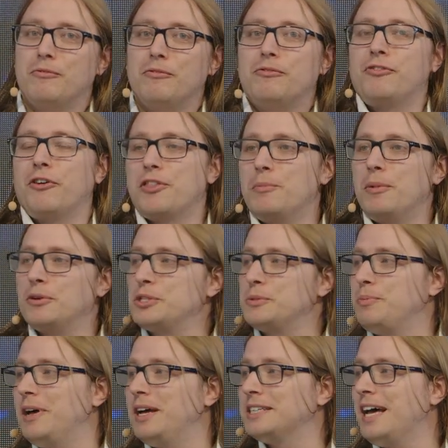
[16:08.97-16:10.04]
for the most
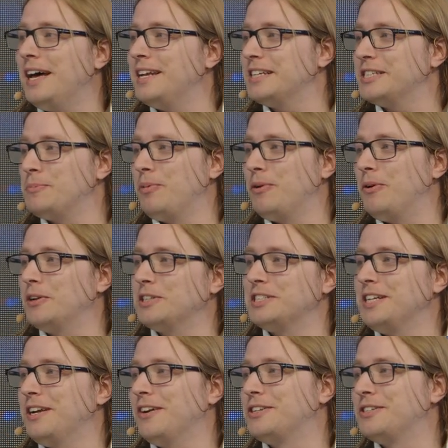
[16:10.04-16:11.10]
part, unexplored
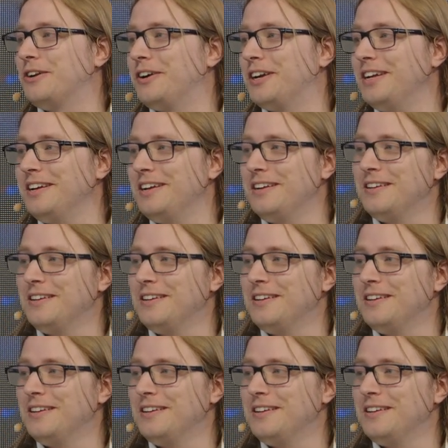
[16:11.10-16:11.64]
territory